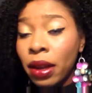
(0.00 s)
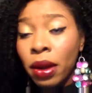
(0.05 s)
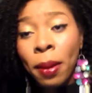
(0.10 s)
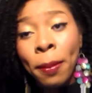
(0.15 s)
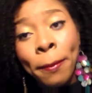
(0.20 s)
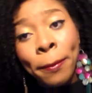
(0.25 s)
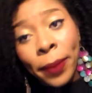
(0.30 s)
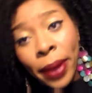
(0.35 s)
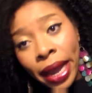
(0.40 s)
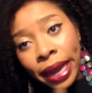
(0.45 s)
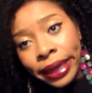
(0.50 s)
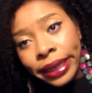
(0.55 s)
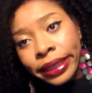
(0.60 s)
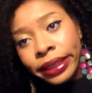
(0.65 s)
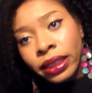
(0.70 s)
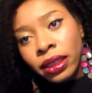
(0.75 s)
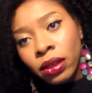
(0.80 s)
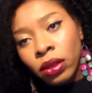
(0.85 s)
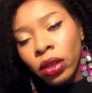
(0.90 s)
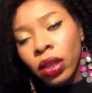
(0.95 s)
I don't
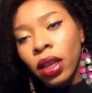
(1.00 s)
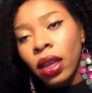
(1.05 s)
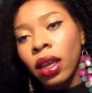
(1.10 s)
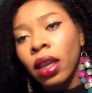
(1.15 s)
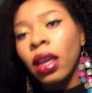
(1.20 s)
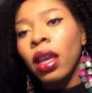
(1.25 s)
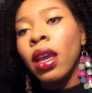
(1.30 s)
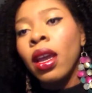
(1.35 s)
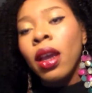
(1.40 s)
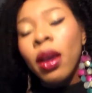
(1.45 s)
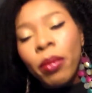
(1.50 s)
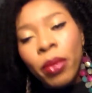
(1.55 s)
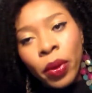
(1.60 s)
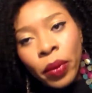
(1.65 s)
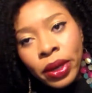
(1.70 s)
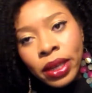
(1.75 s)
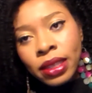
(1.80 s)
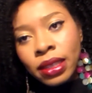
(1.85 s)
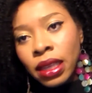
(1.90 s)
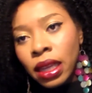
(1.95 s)
mind, okay,
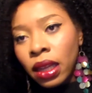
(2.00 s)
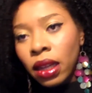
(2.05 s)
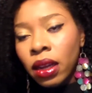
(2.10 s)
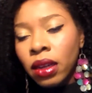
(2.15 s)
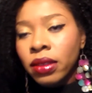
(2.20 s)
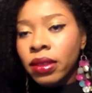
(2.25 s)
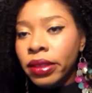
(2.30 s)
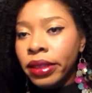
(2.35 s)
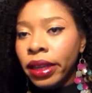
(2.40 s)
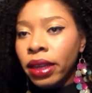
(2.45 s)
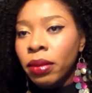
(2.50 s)
but when it's a lot,